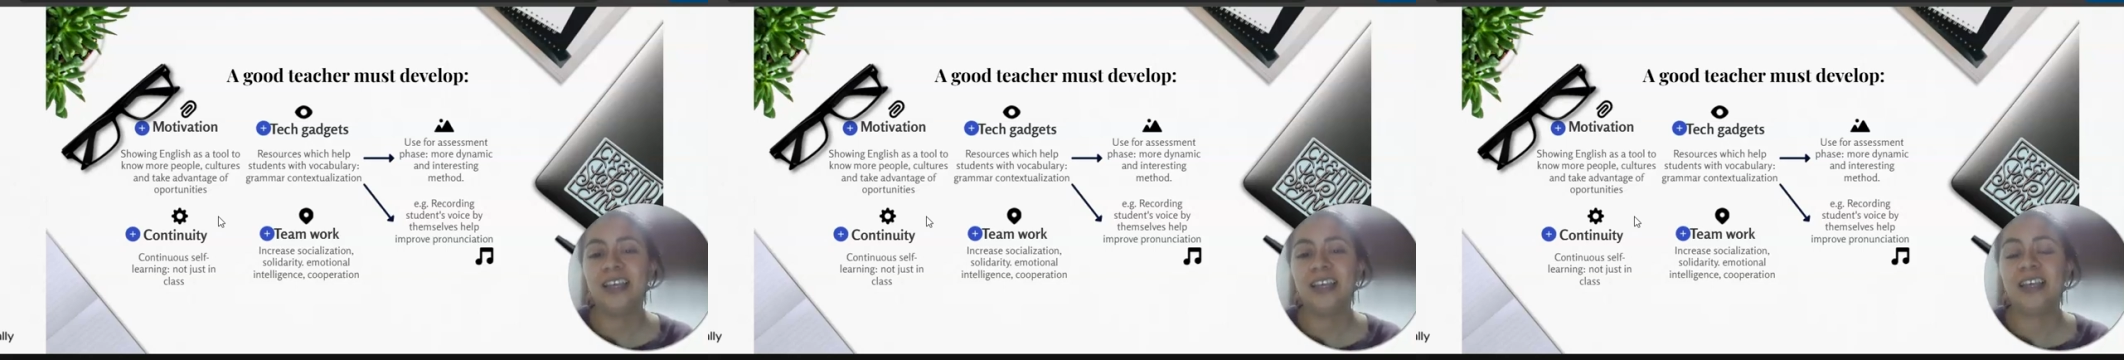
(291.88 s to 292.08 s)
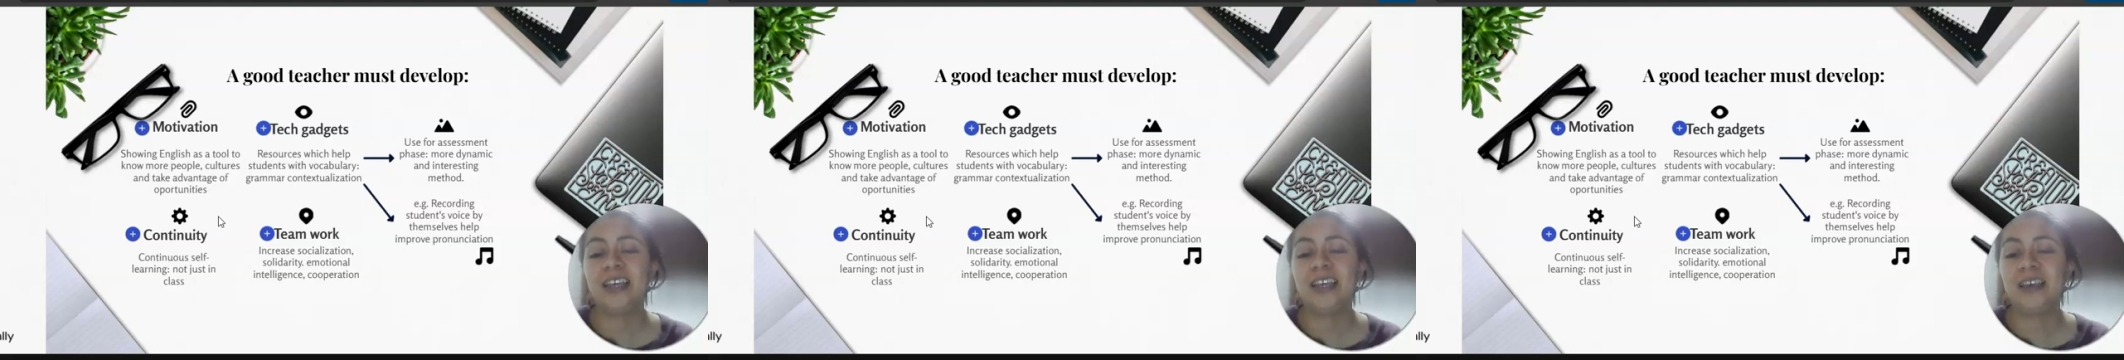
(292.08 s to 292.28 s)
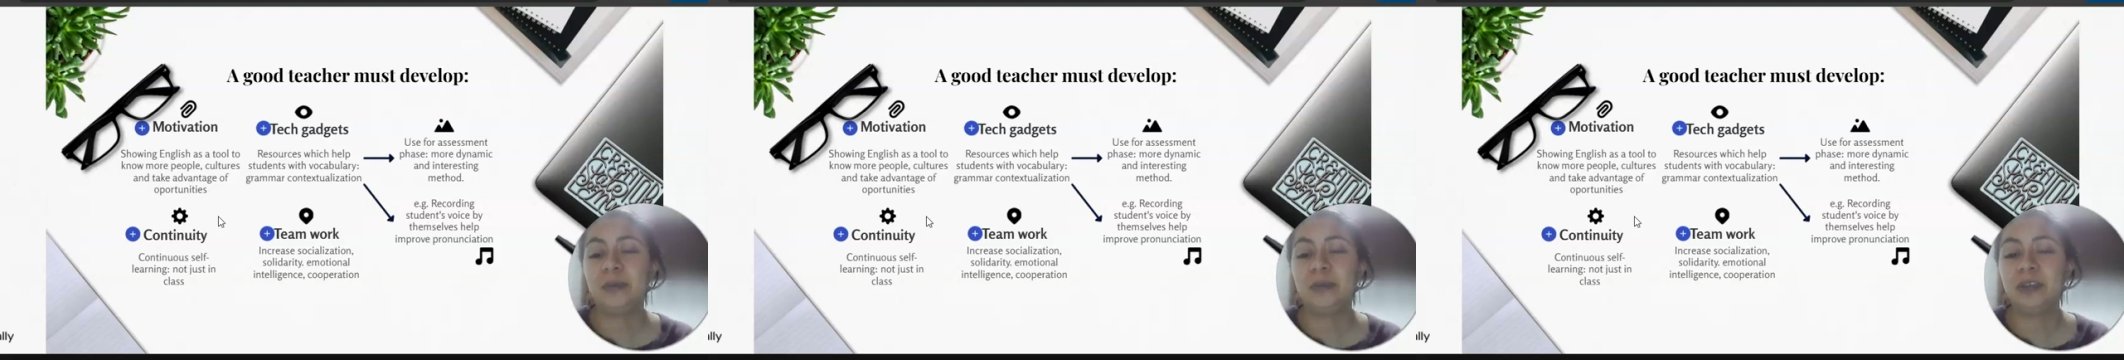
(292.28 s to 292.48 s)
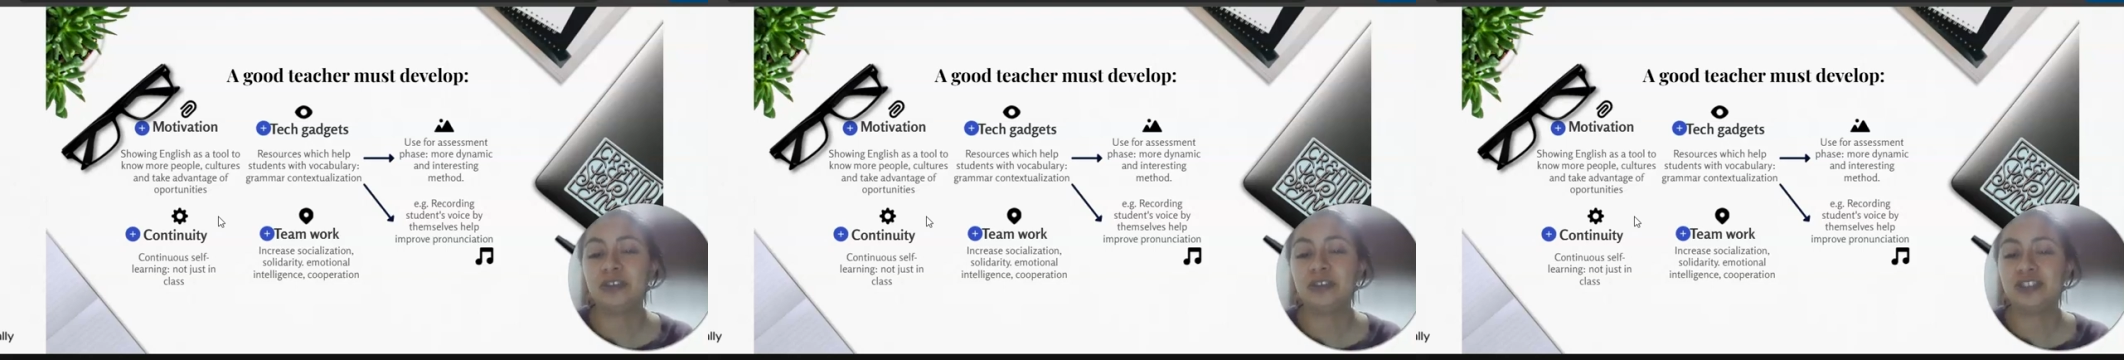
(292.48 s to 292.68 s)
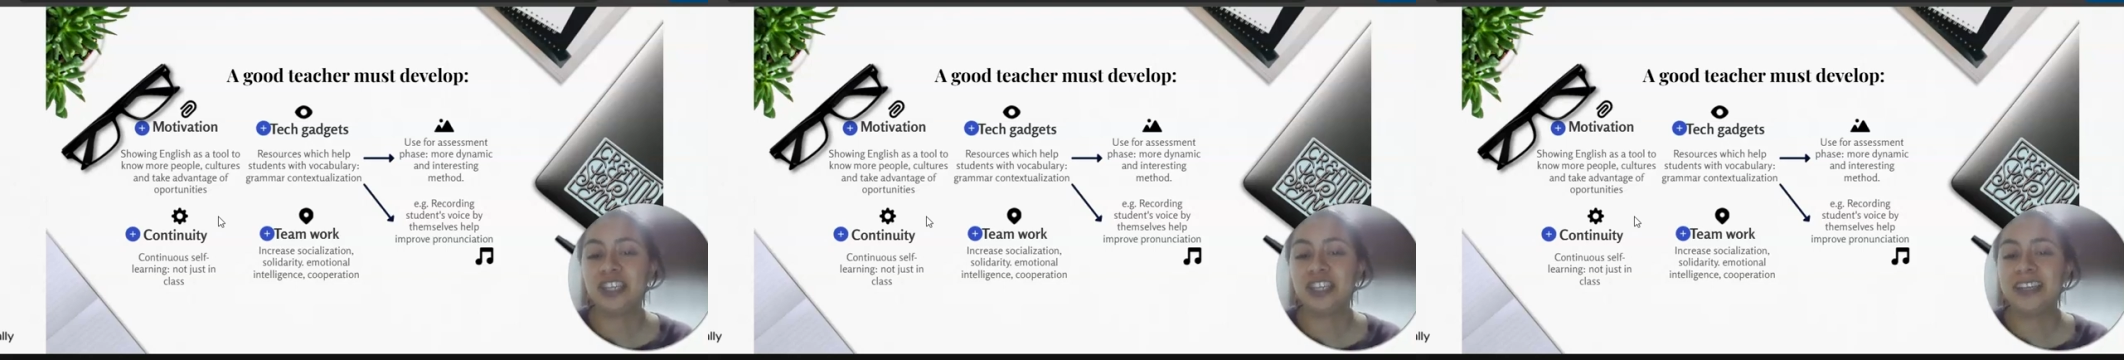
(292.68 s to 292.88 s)

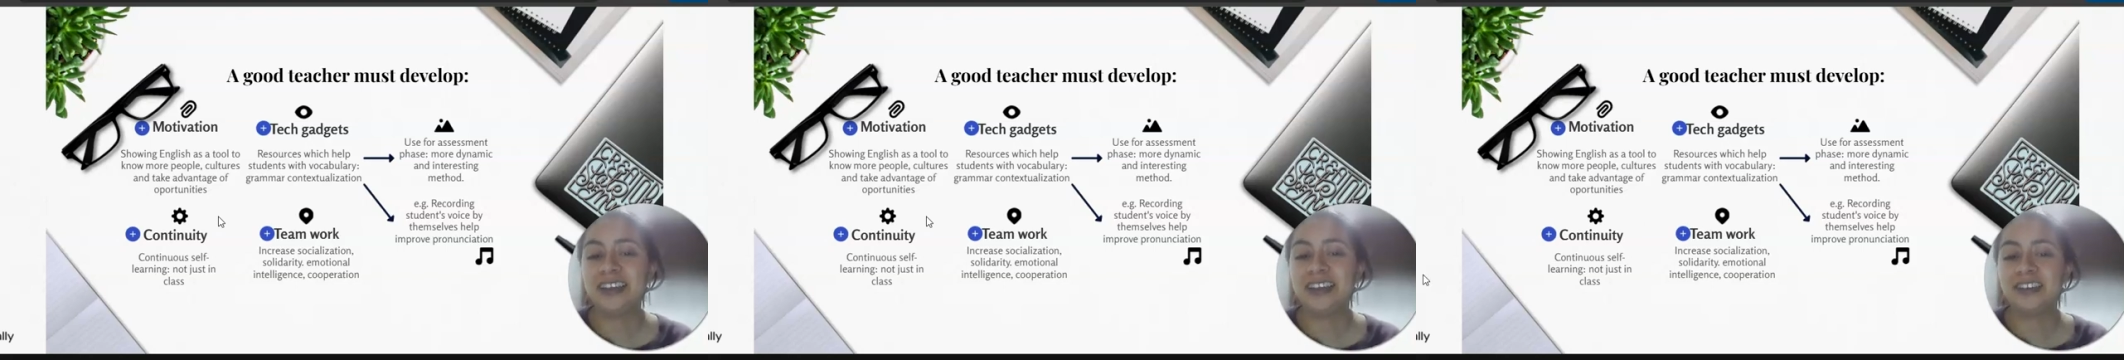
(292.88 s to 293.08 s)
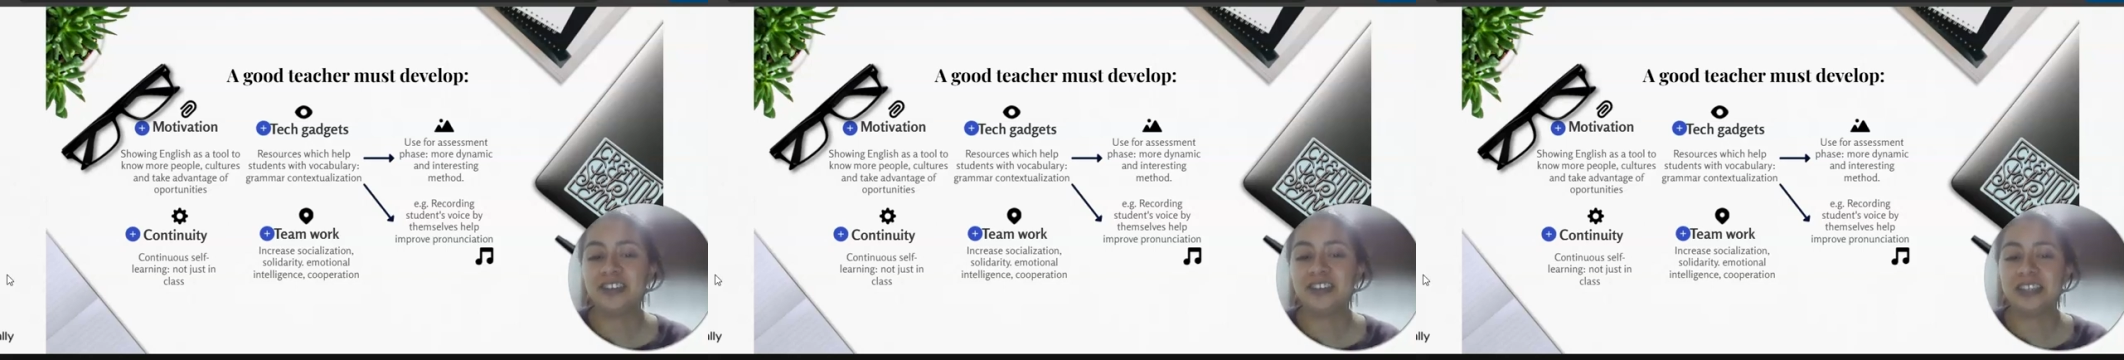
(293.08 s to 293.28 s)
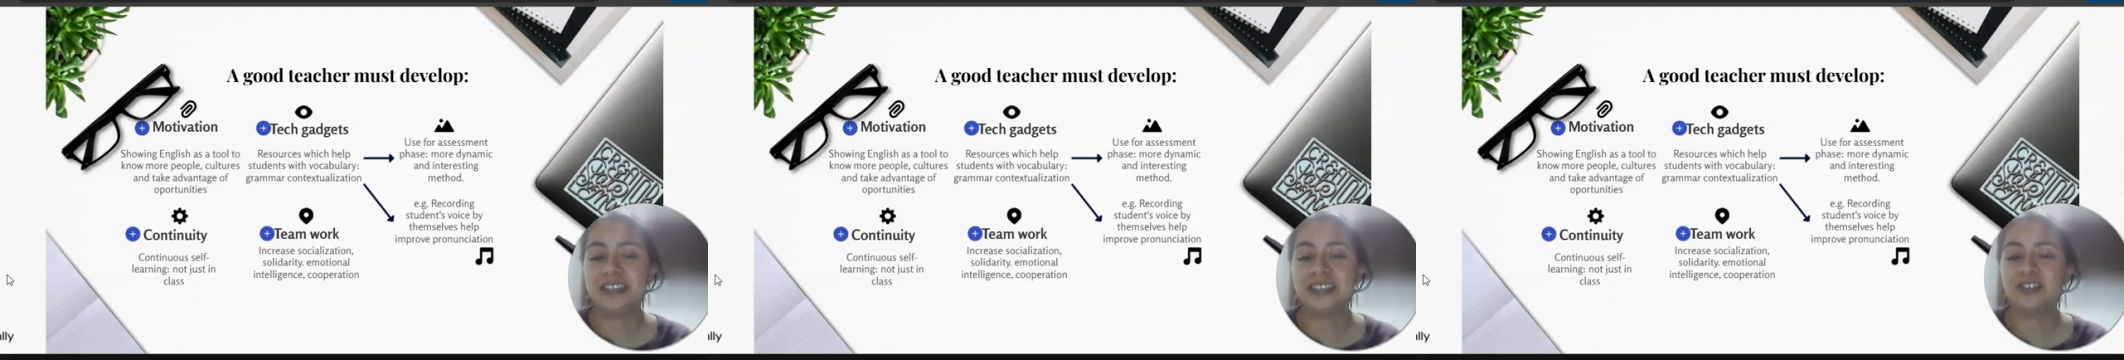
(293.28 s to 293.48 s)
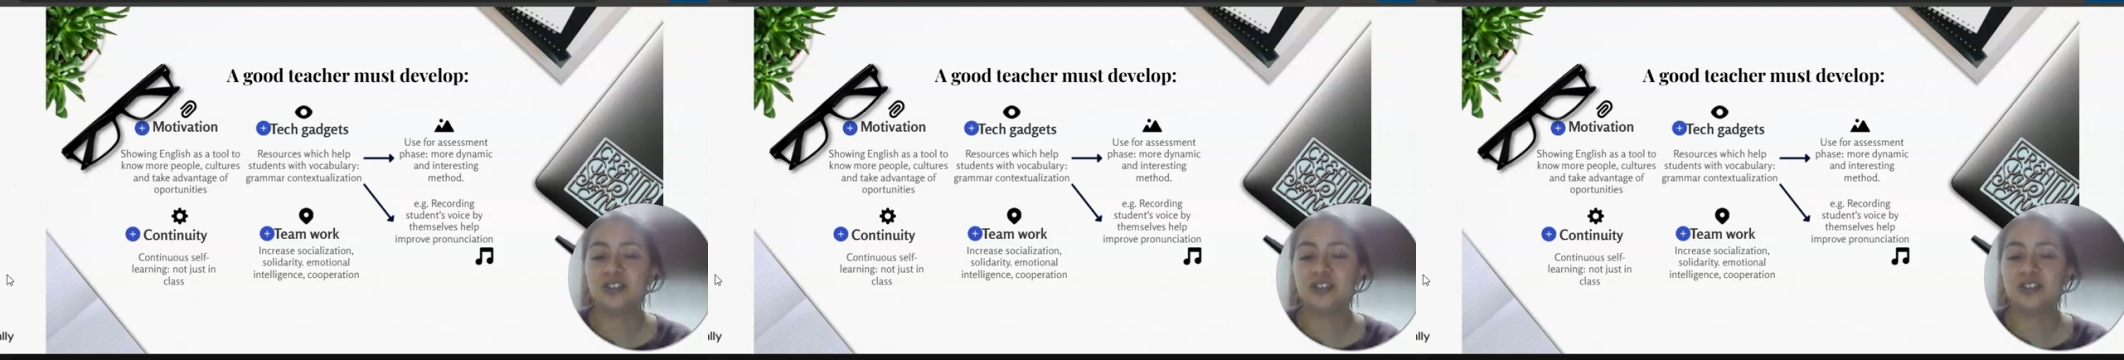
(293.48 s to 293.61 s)
Because it increases